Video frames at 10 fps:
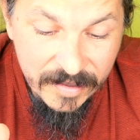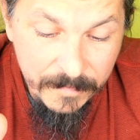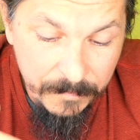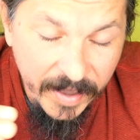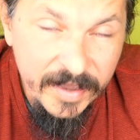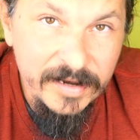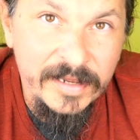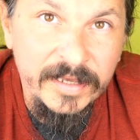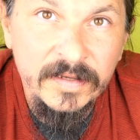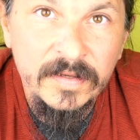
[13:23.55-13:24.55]

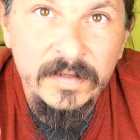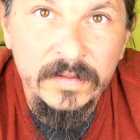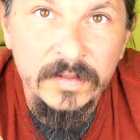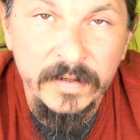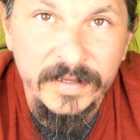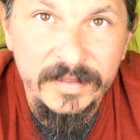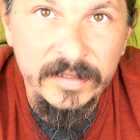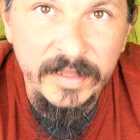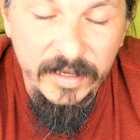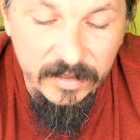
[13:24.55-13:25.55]
mainly during
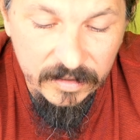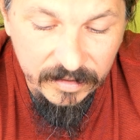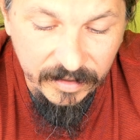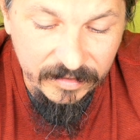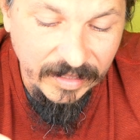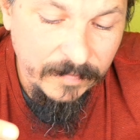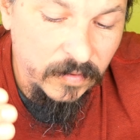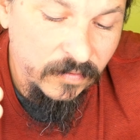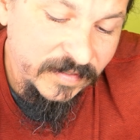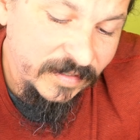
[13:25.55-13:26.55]
the day, and I'm
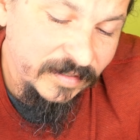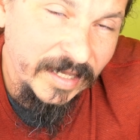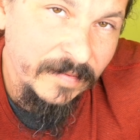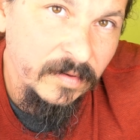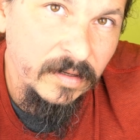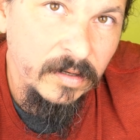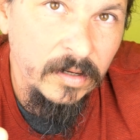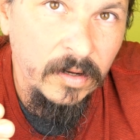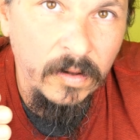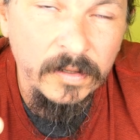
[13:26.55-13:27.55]
using them
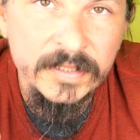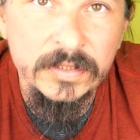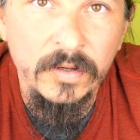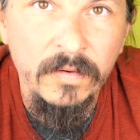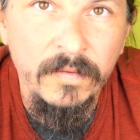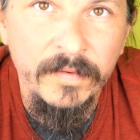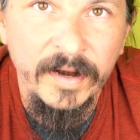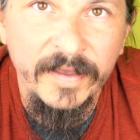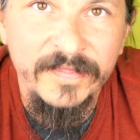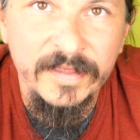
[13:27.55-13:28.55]
also
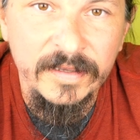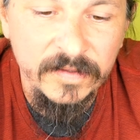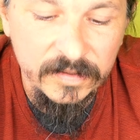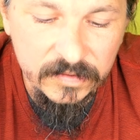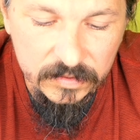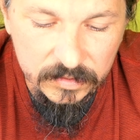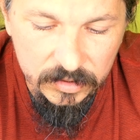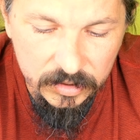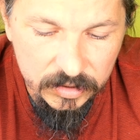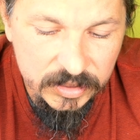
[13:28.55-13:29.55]
where I think that
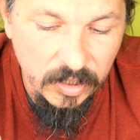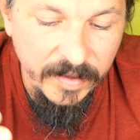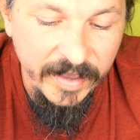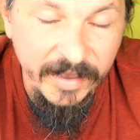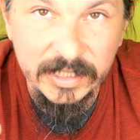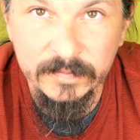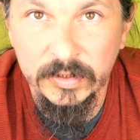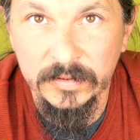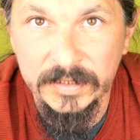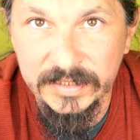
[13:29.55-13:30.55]
some asp
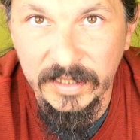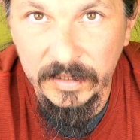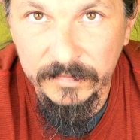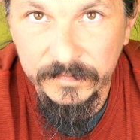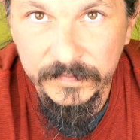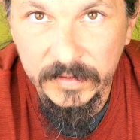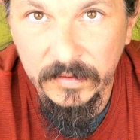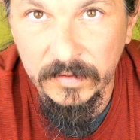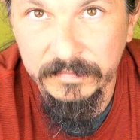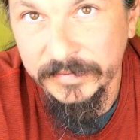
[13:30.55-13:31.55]
should stay.
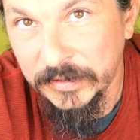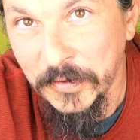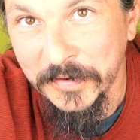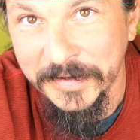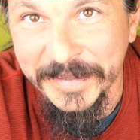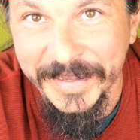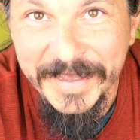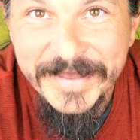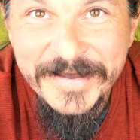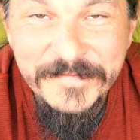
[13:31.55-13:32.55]
So
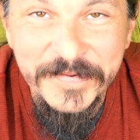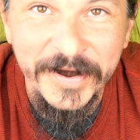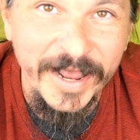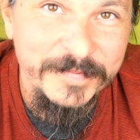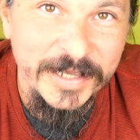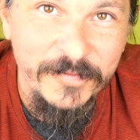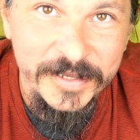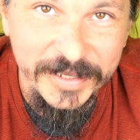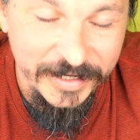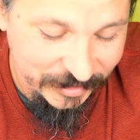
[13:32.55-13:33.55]
yeah, perhaps I
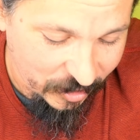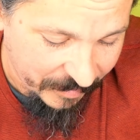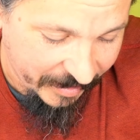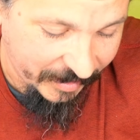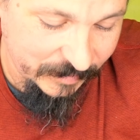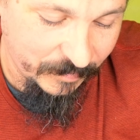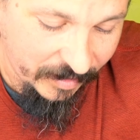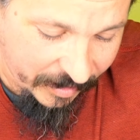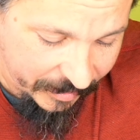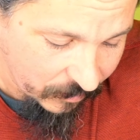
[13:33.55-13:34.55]
will catch some asp.
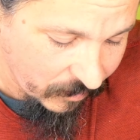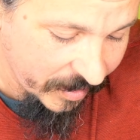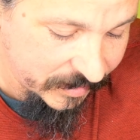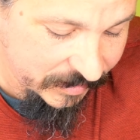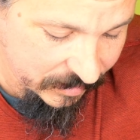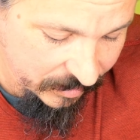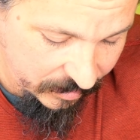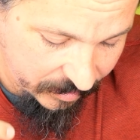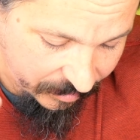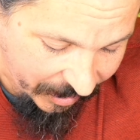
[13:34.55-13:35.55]
Otherwise,
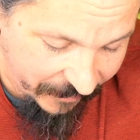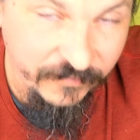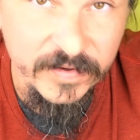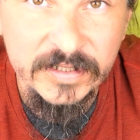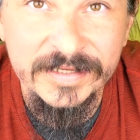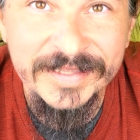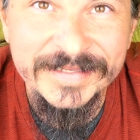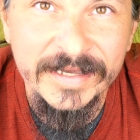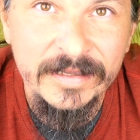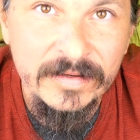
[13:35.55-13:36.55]
I'm fishing the
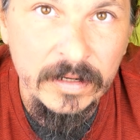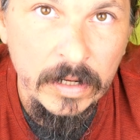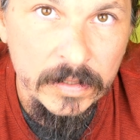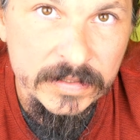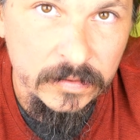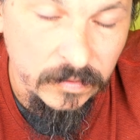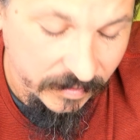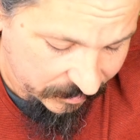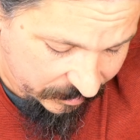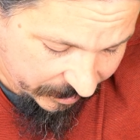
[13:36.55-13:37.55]
Zander also
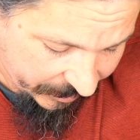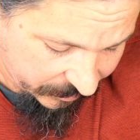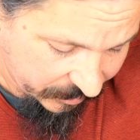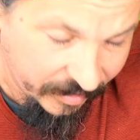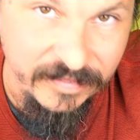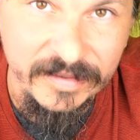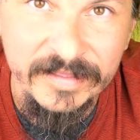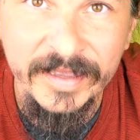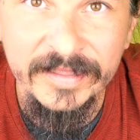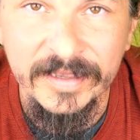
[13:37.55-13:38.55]
during the night, and in that